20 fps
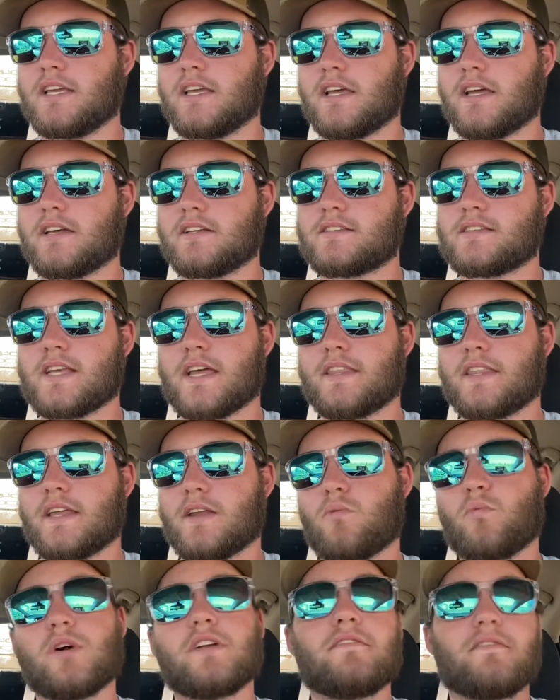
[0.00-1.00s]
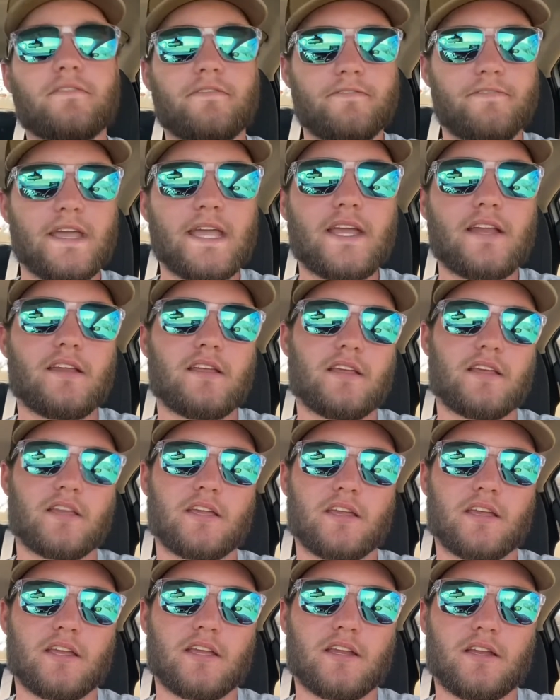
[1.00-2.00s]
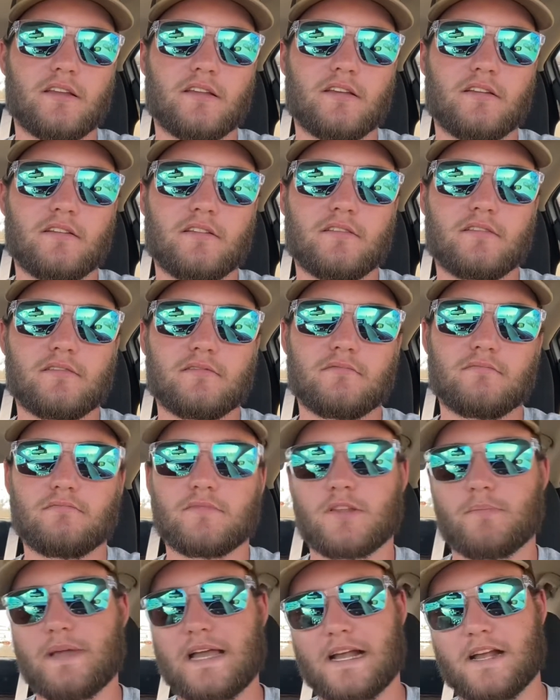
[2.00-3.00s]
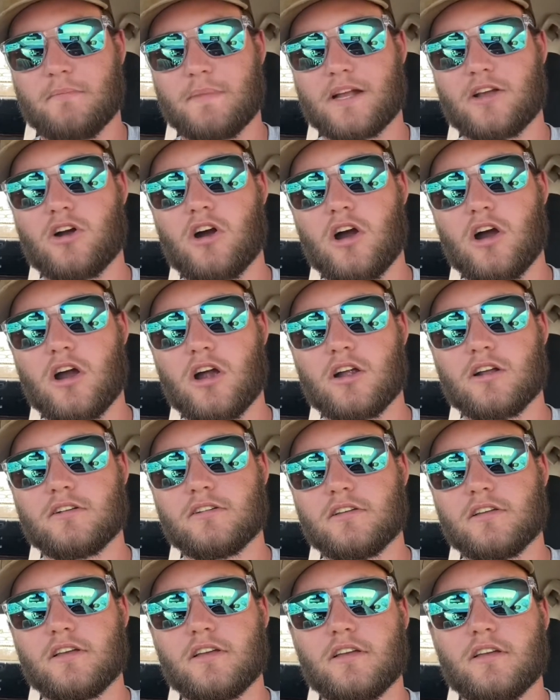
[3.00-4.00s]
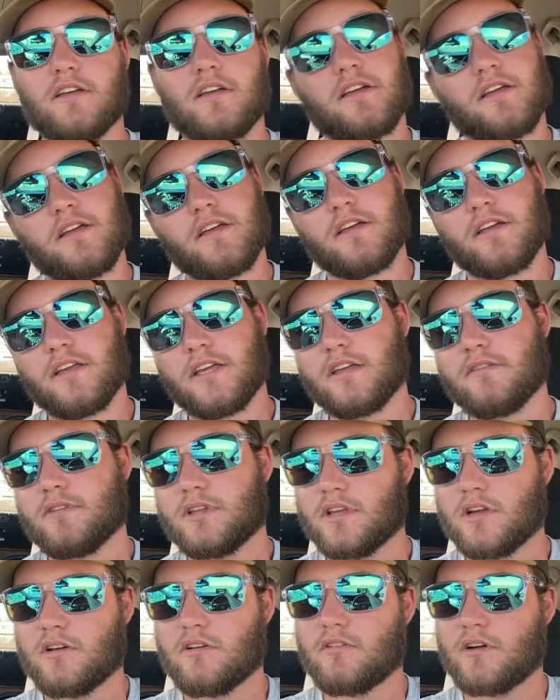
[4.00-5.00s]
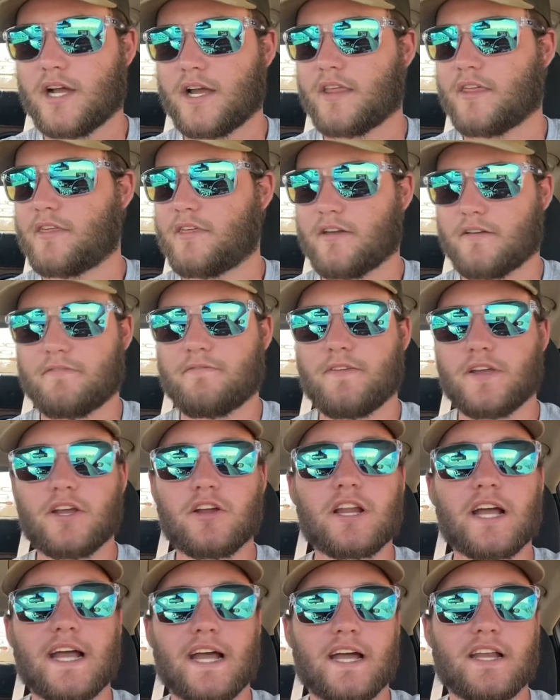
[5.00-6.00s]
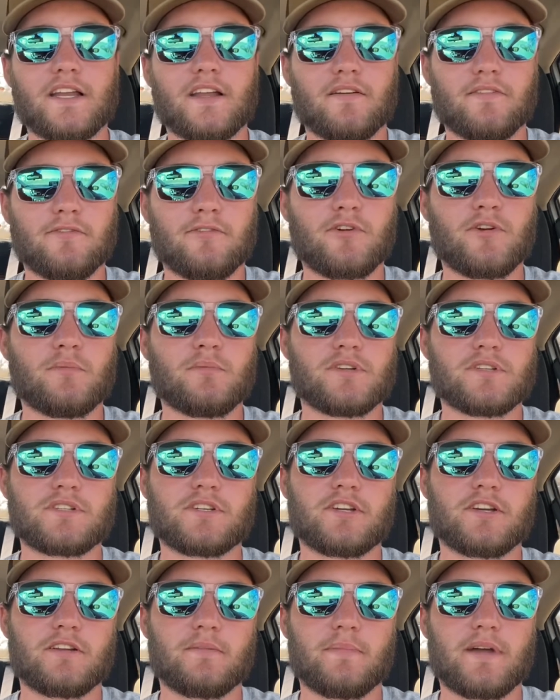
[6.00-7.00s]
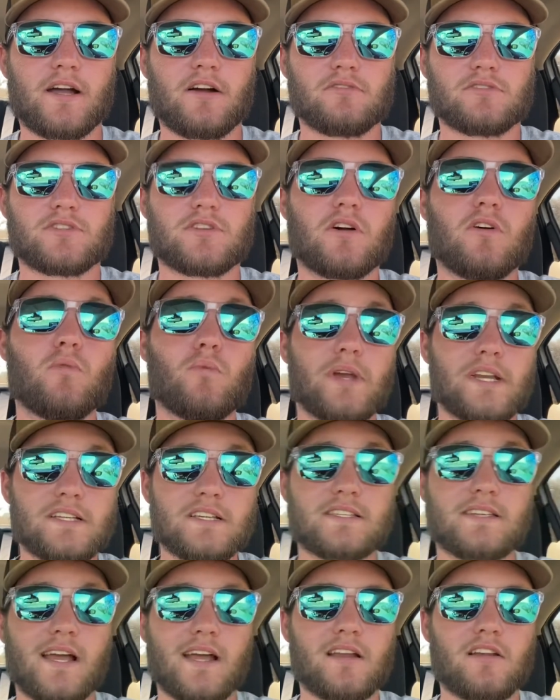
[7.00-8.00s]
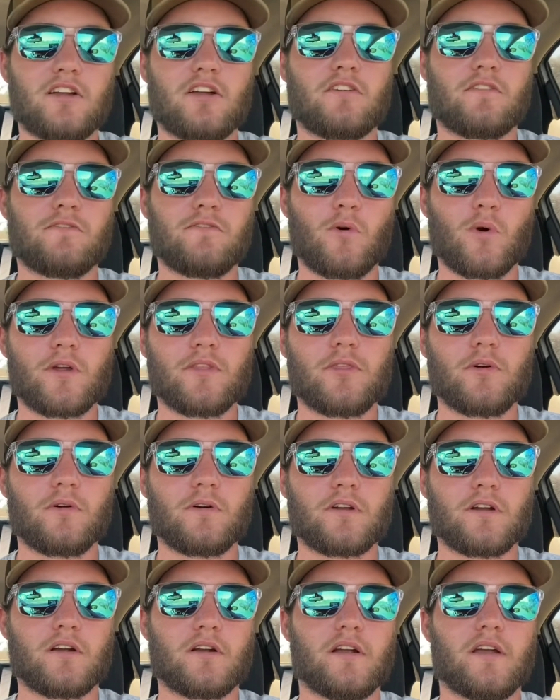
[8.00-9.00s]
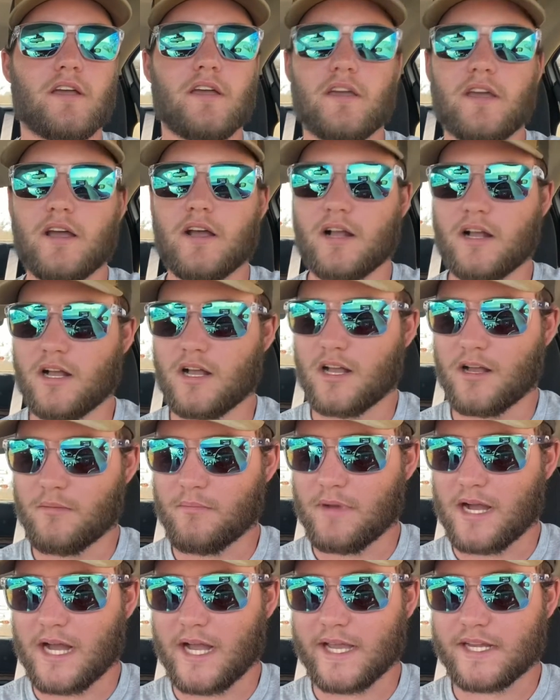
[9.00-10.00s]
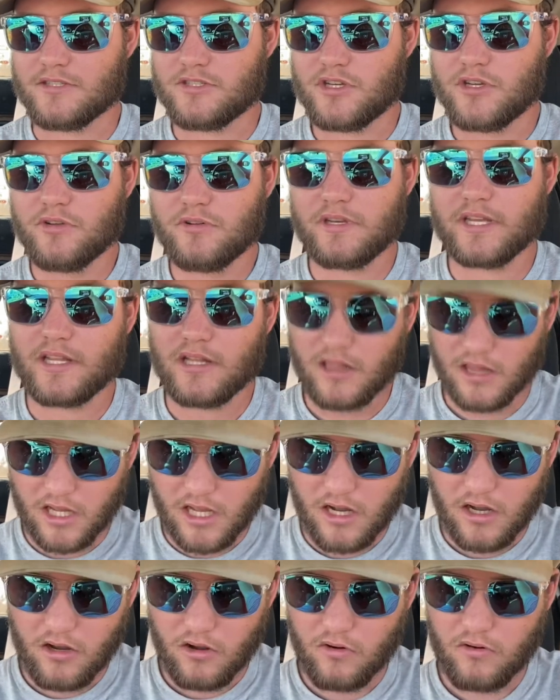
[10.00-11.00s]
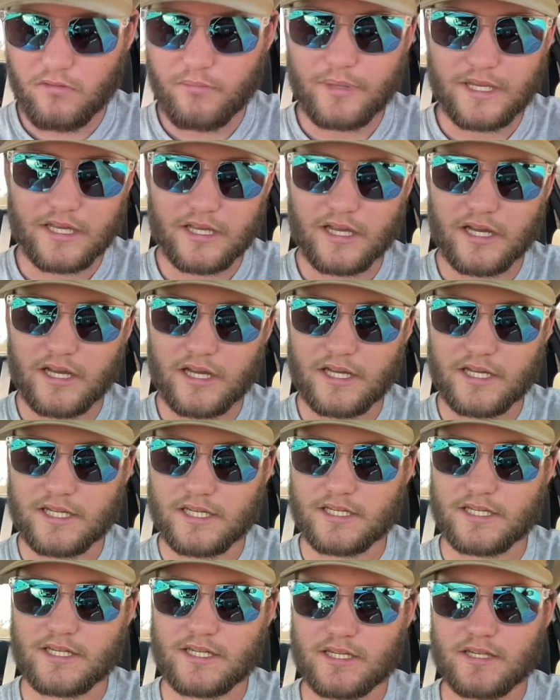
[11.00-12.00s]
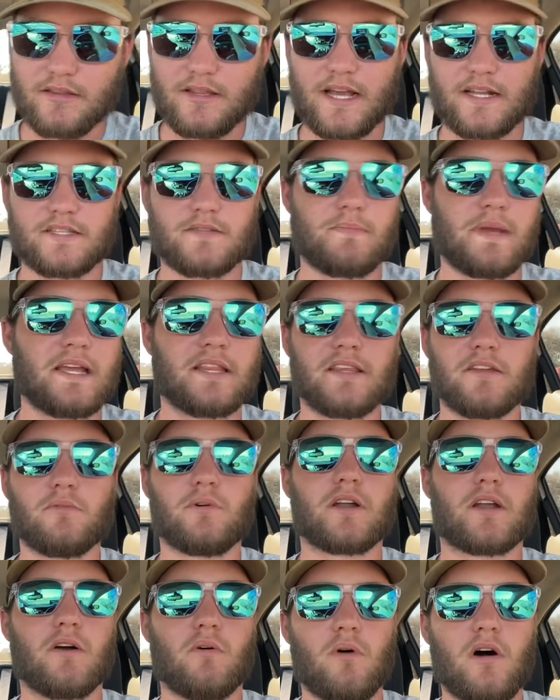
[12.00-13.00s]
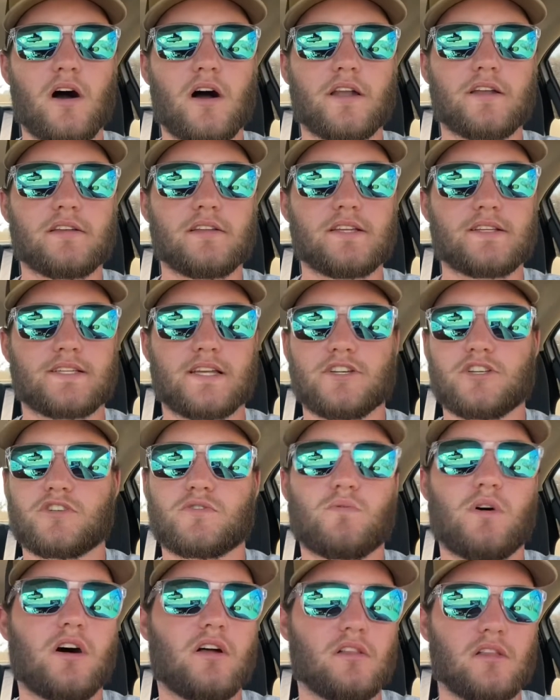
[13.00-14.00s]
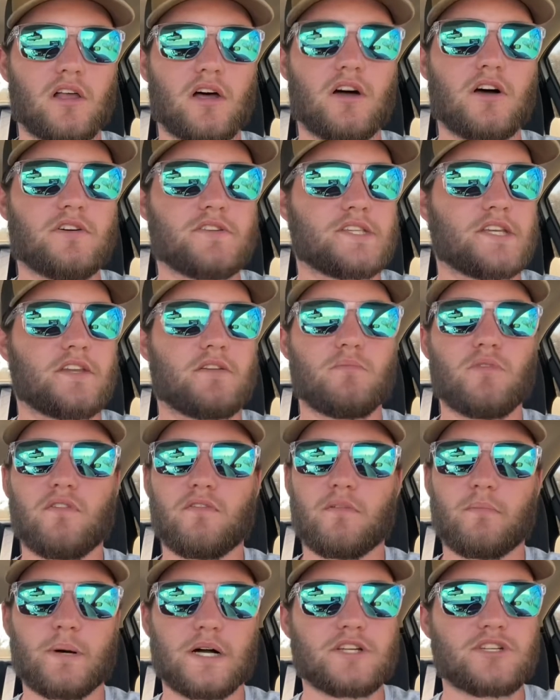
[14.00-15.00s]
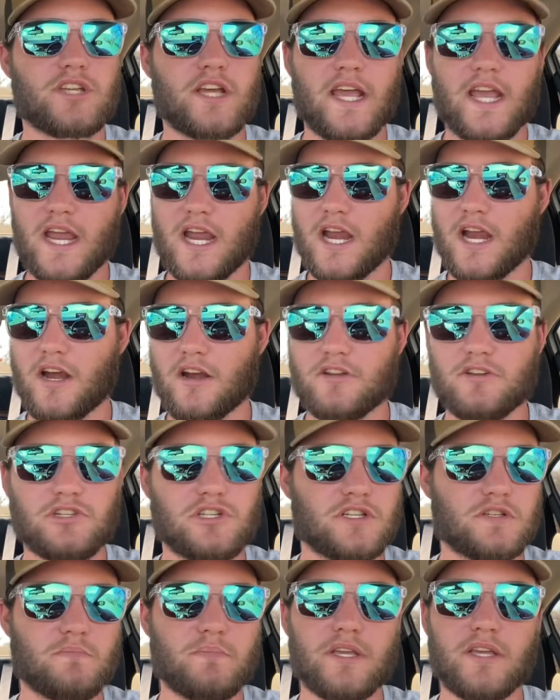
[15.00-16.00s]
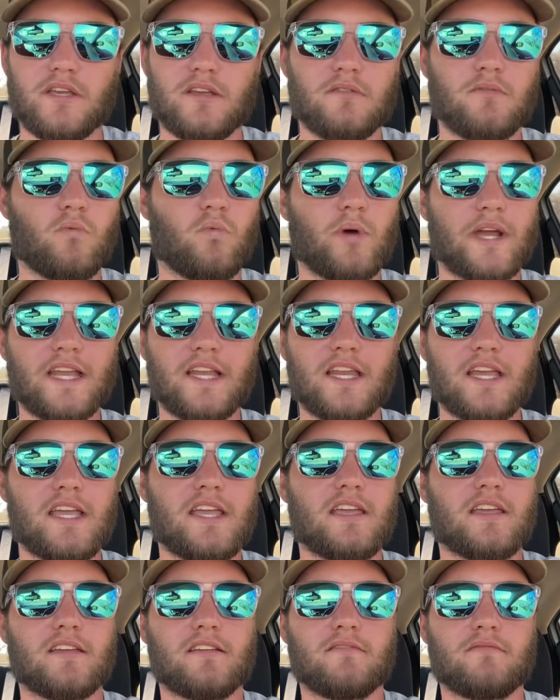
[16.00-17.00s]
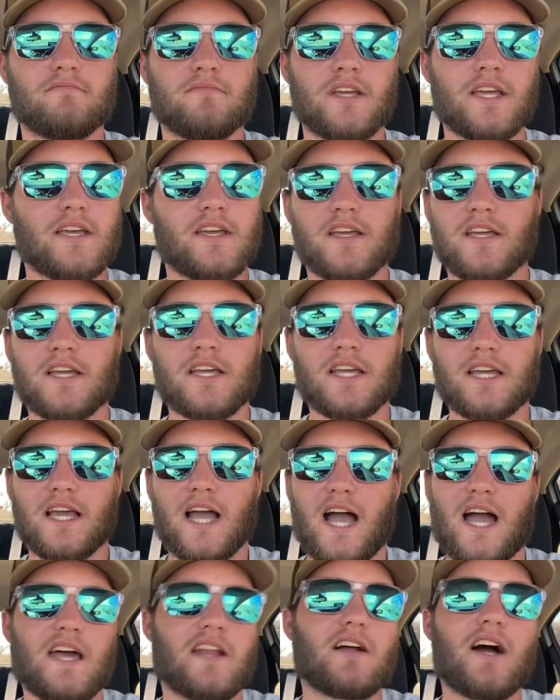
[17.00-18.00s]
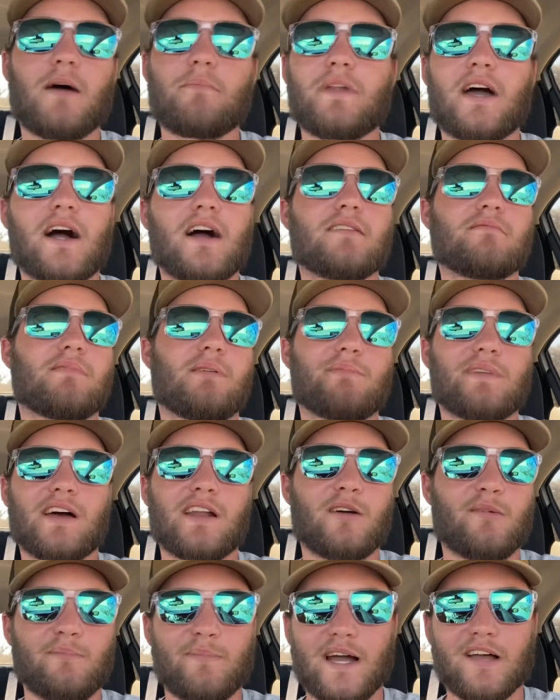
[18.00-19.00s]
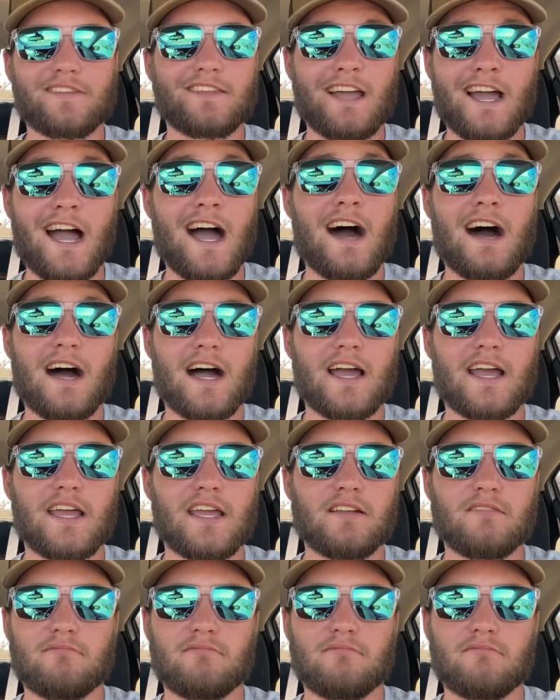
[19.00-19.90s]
said that it wouldn't fit in the back of my car, even though I figured I had enough room. It was a good amount. So we decided on a 4th order. I tuned it low because that's mainly what I want. Is I just want lows and to move a bunch of air and just be windy. And I'm not about that high